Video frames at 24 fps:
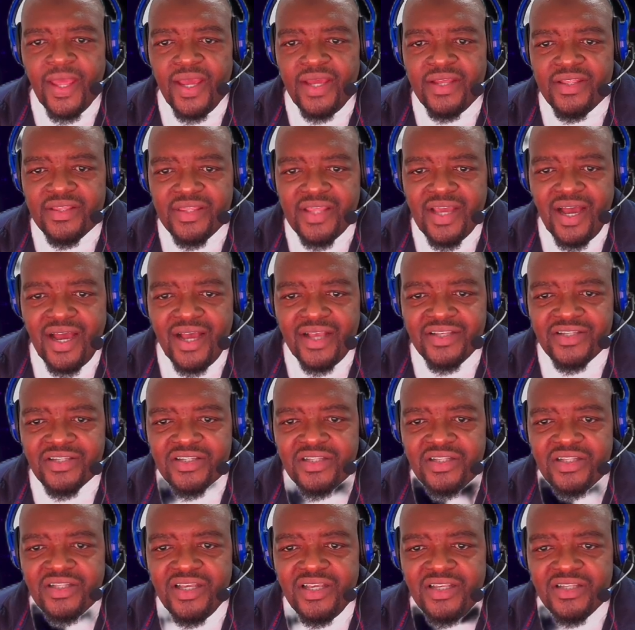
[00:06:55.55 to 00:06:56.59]
and task
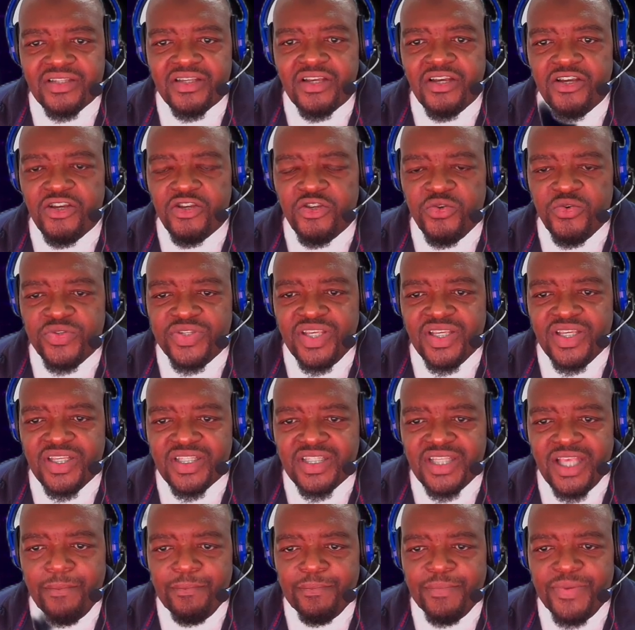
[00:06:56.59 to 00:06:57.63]
lists using
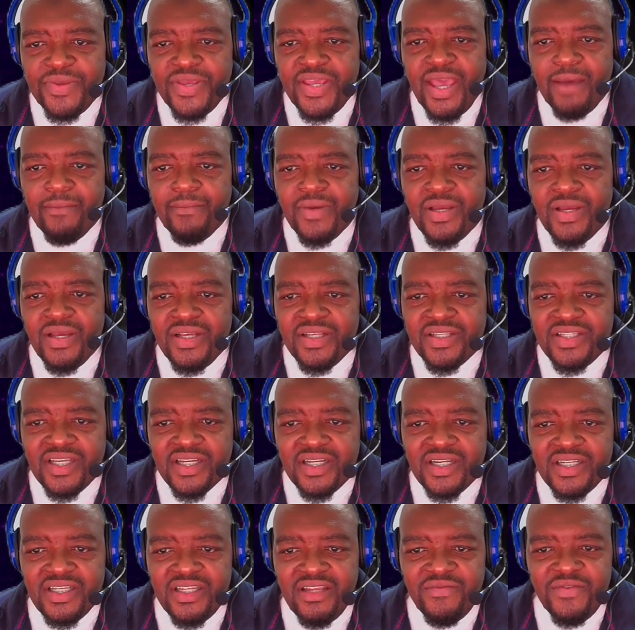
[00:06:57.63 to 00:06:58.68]
SAP PM,
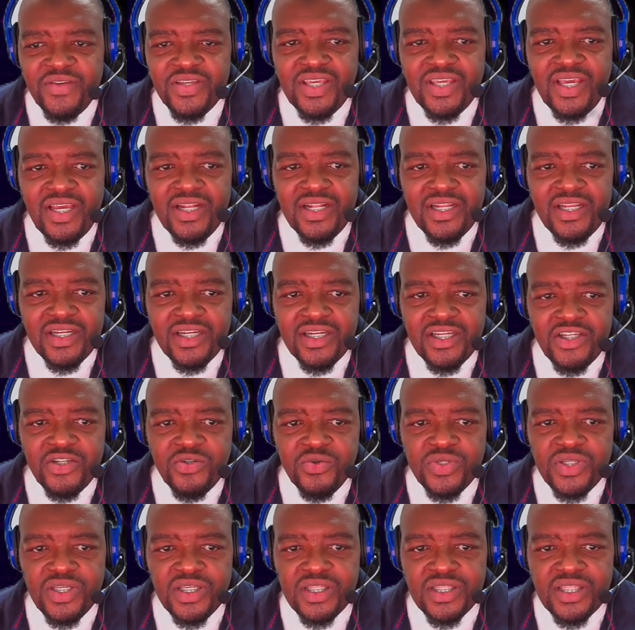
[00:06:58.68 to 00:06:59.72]
significantly
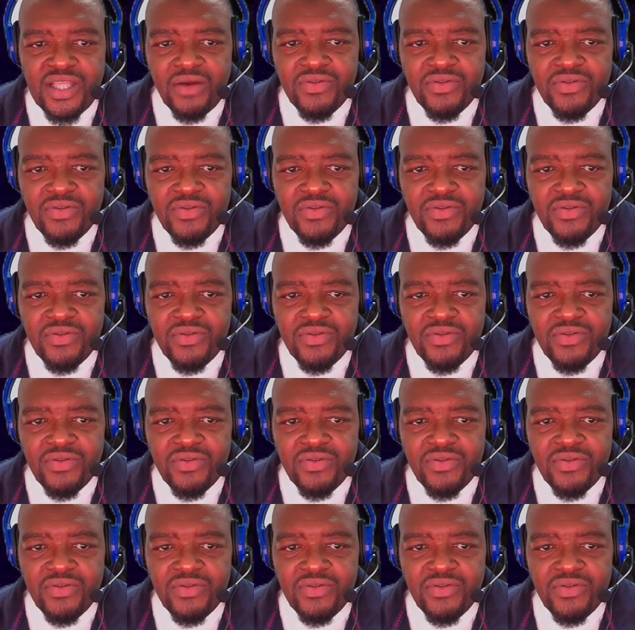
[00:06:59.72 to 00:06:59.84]
reducing